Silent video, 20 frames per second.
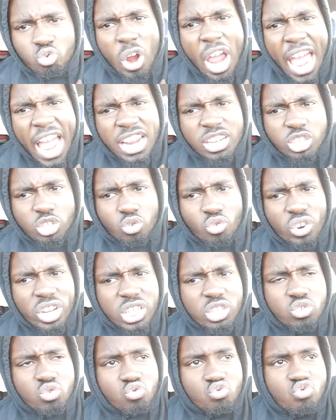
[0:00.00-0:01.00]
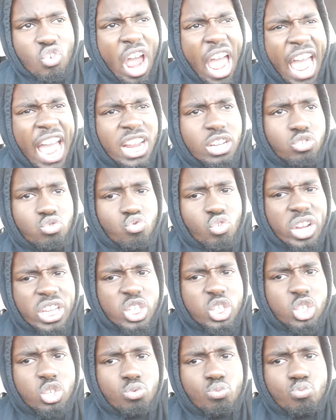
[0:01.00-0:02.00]
rags rich, rags
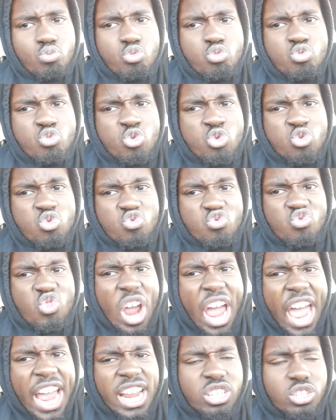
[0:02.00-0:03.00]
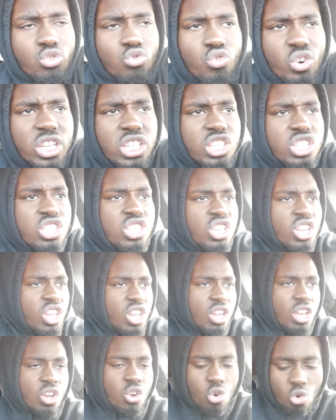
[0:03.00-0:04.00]
rich, rags rich,
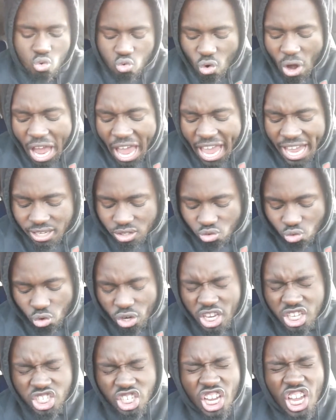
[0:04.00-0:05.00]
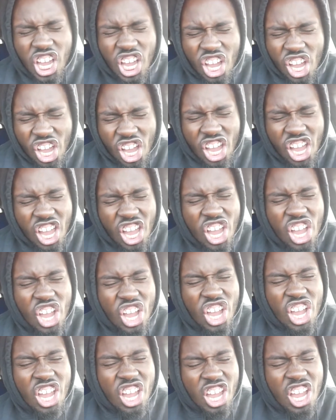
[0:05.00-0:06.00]
rags rich.
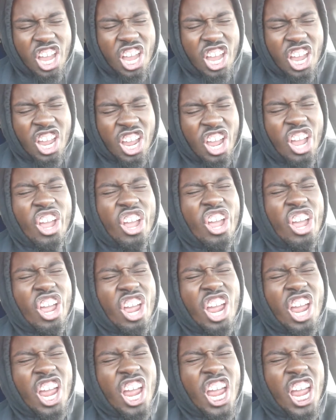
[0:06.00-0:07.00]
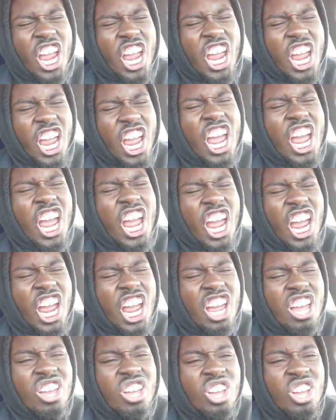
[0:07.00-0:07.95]
Eh, eh, eh.